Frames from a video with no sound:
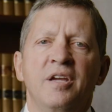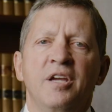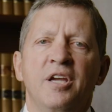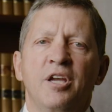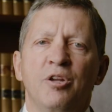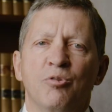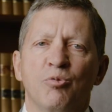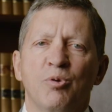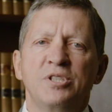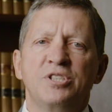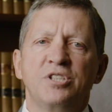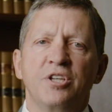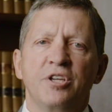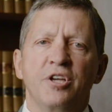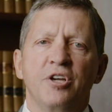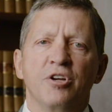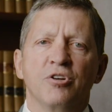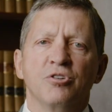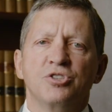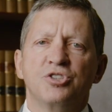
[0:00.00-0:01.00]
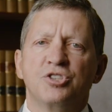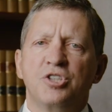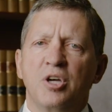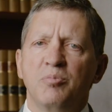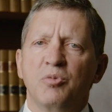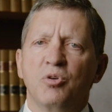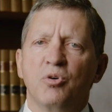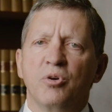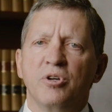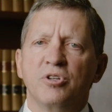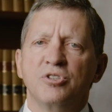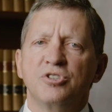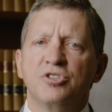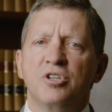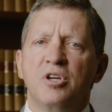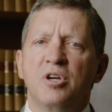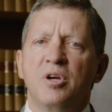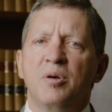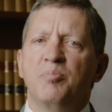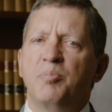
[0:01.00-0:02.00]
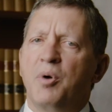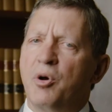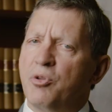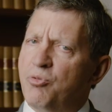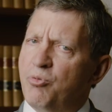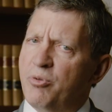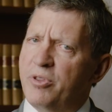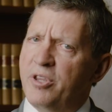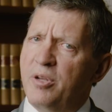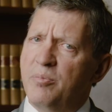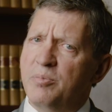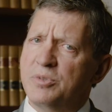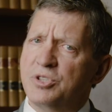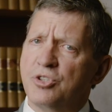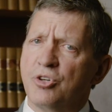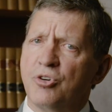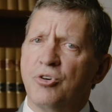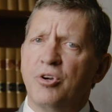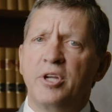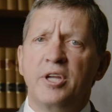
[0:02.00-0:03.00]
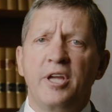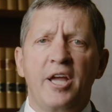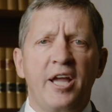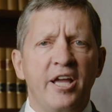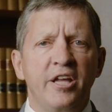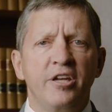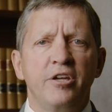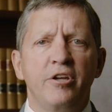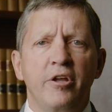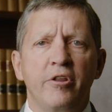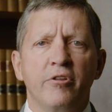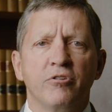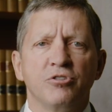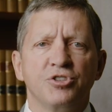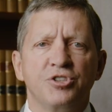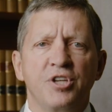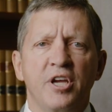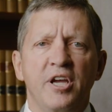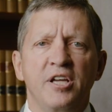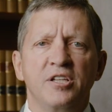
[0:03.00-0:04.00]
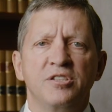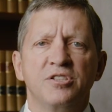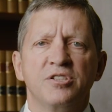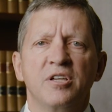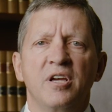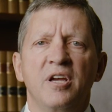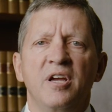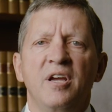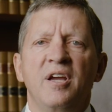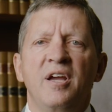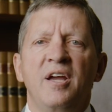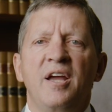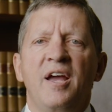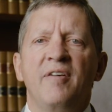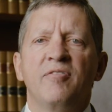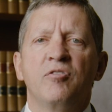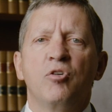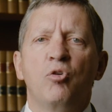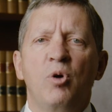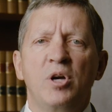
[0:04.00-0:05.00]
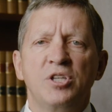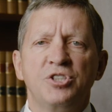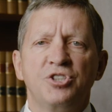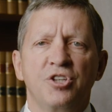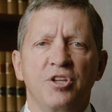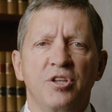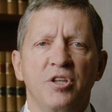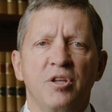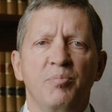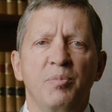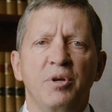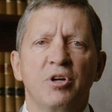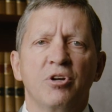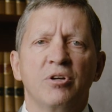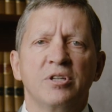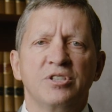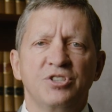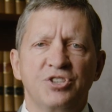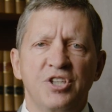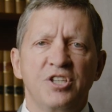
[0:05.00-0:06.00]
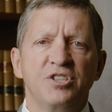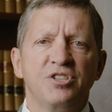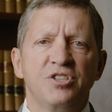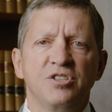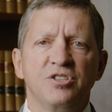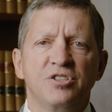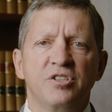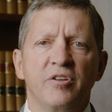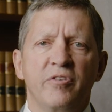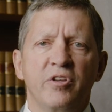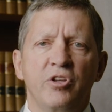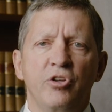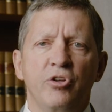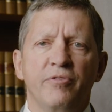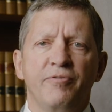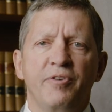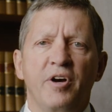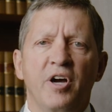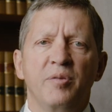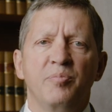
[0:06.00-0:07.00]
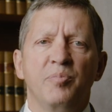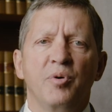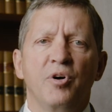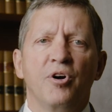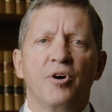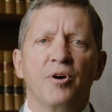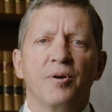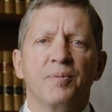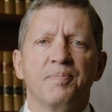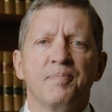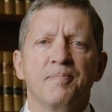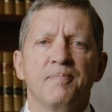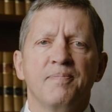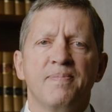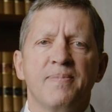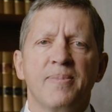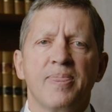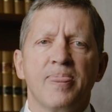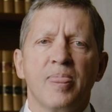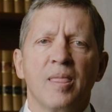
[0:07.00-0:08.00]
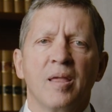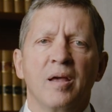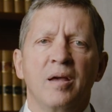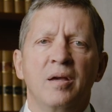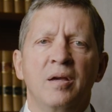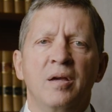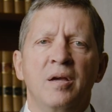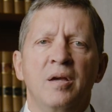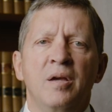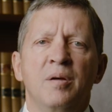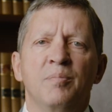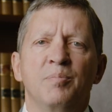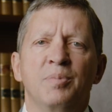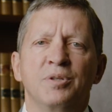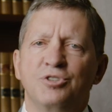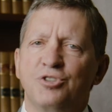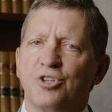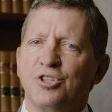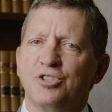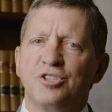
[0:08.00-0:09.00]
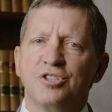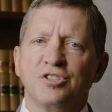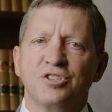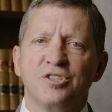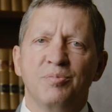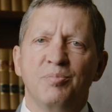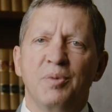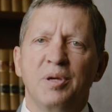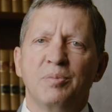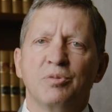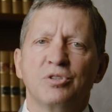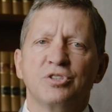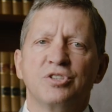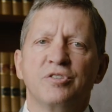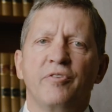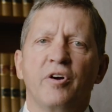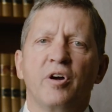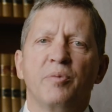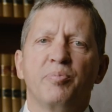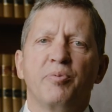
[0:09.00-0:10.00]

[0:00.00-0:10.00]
In recent years, some lawyers, both within Missouri and in other states, have questioned the mere existence of the unified bar. But just as the members of our